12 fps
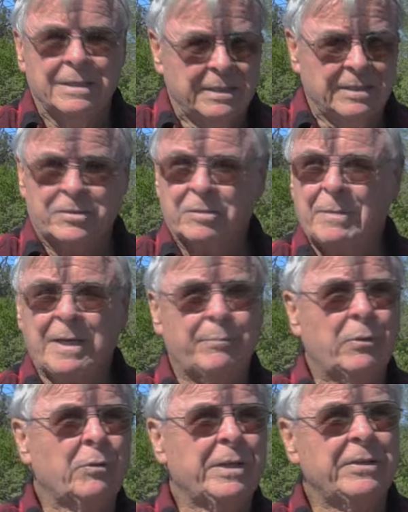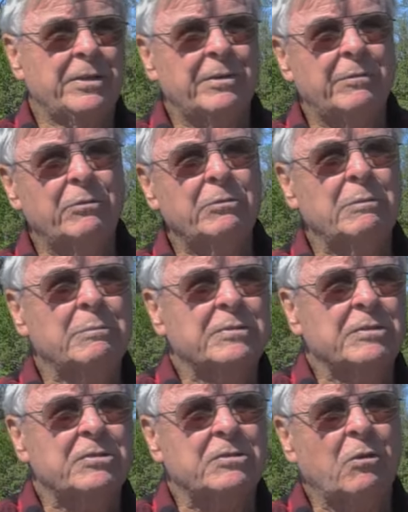And somebody broke into their rooms
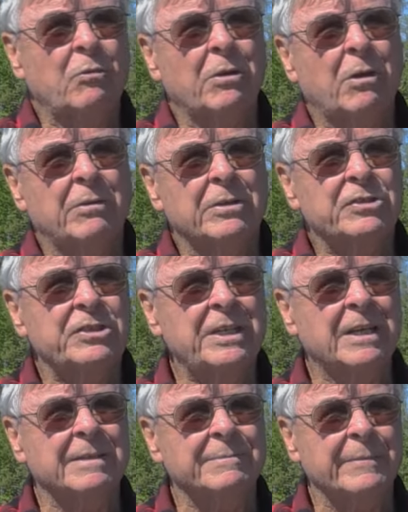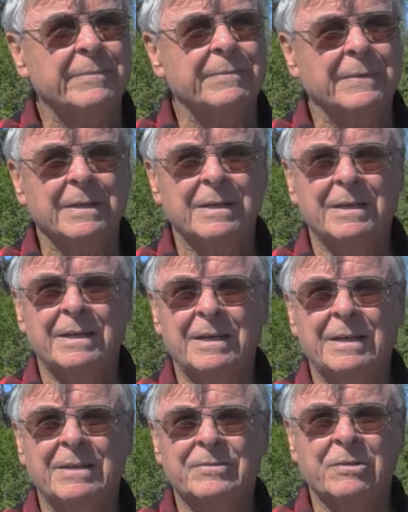and stole all their shit.
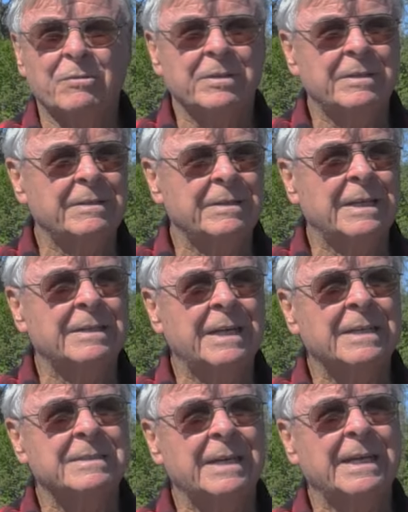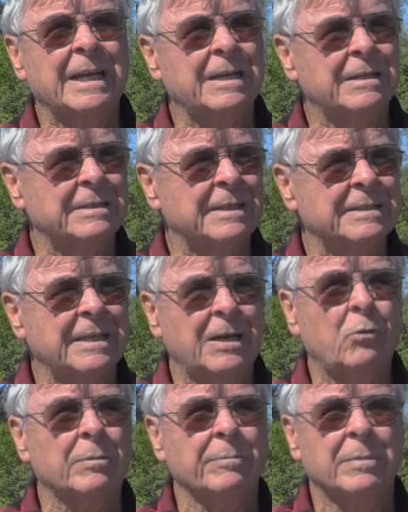And so that next day they said,
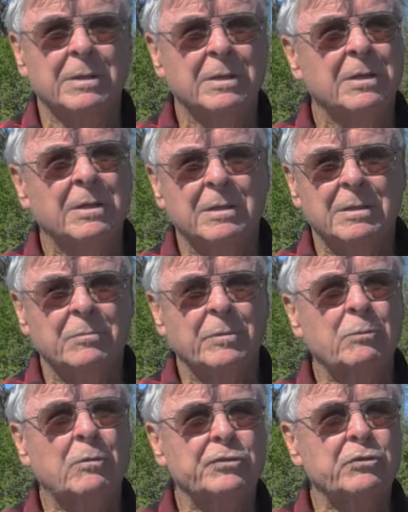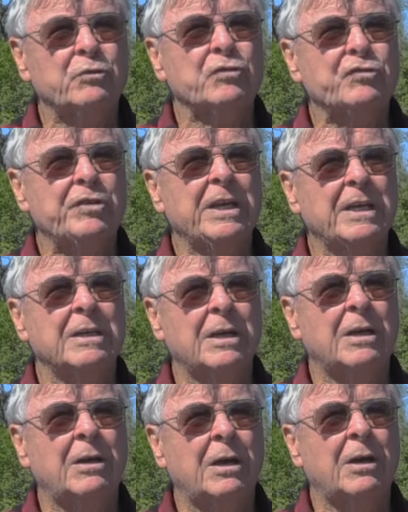Odom, we want you to stay
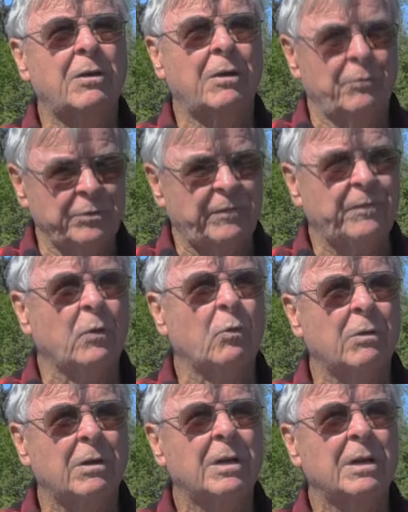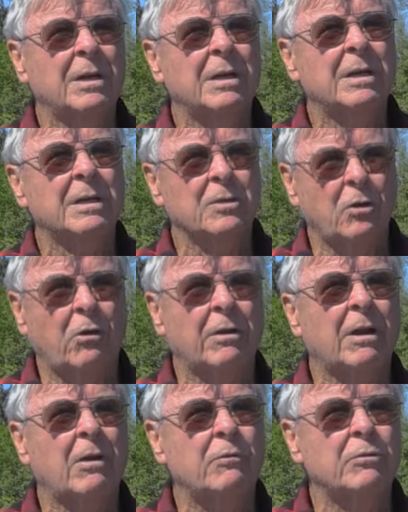on the floor and guard
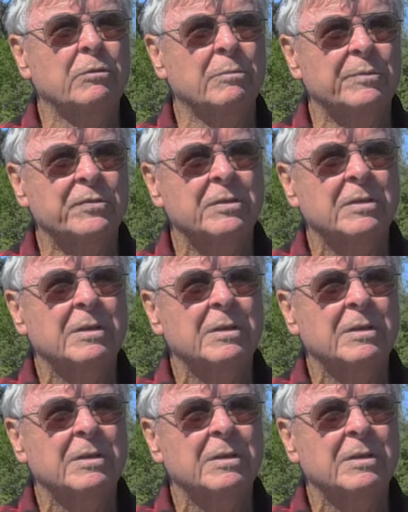our rooms,